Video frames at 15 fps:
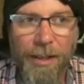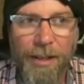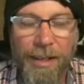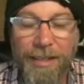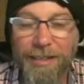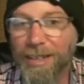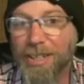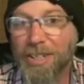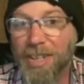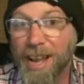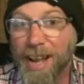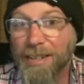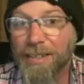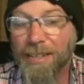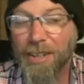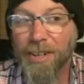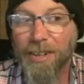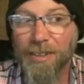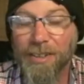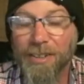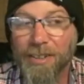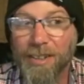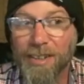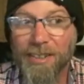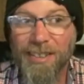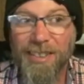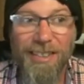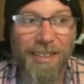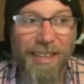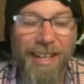it's less tact, you know, there,
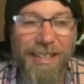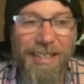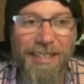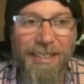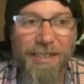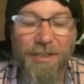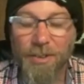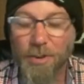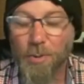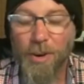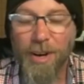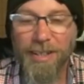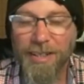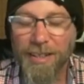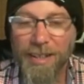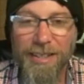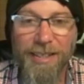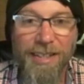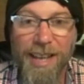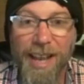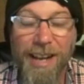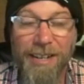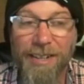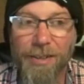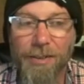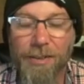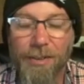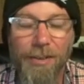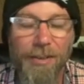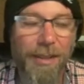there's less nuance and less
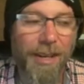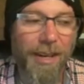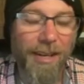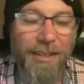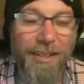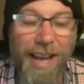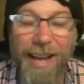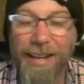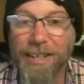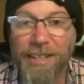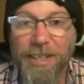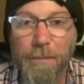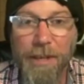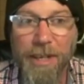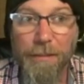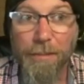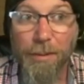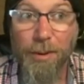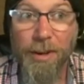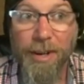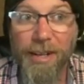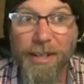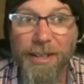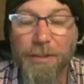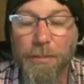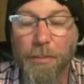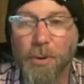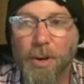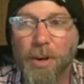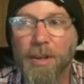tactical uh, tactics being employed, and it's
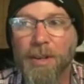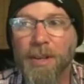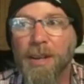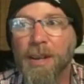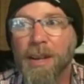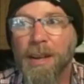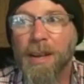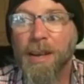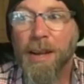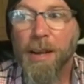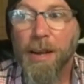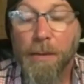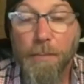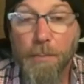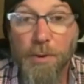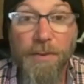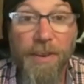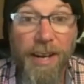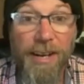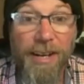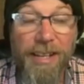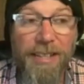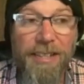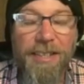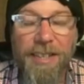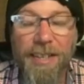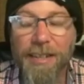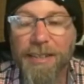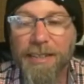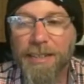more moving on
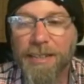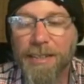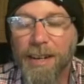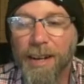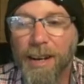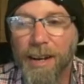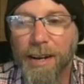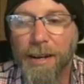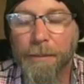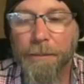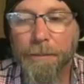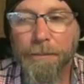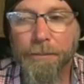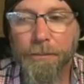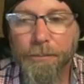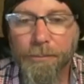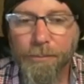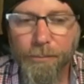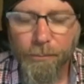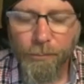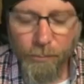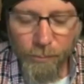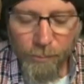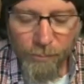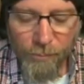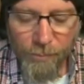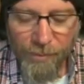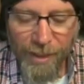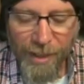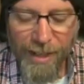instinct. Um,
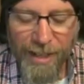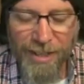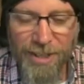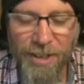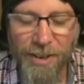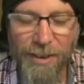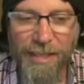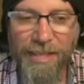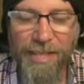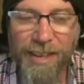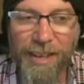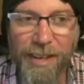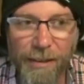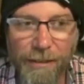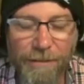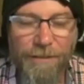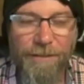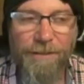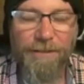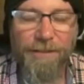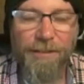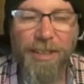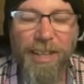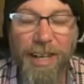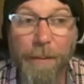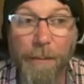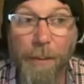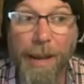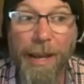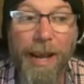and so I think if an
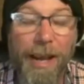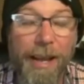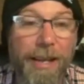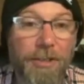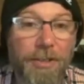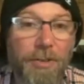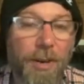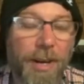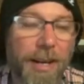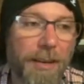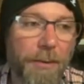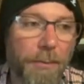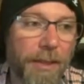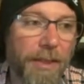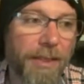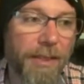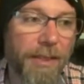M M A guy is training with